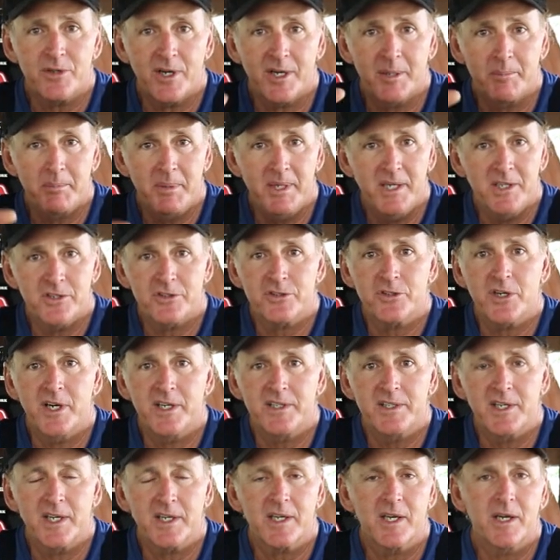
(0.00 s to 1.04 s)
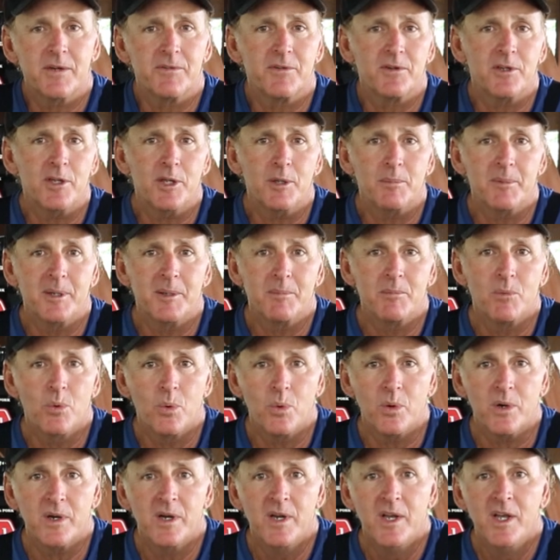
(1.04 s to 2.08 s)
try to penetrate that cover a little bit
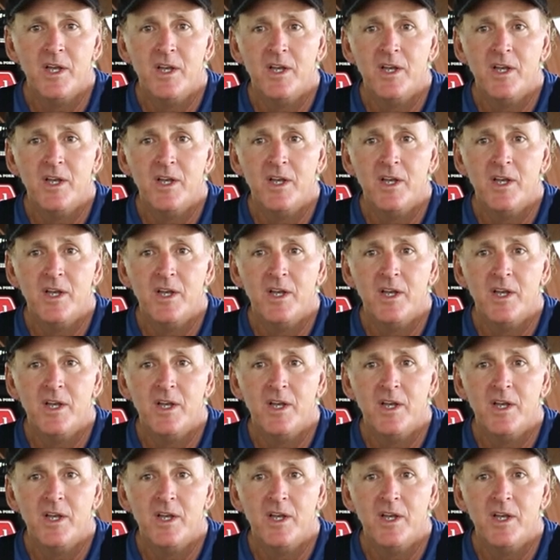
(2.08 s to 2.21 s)
more.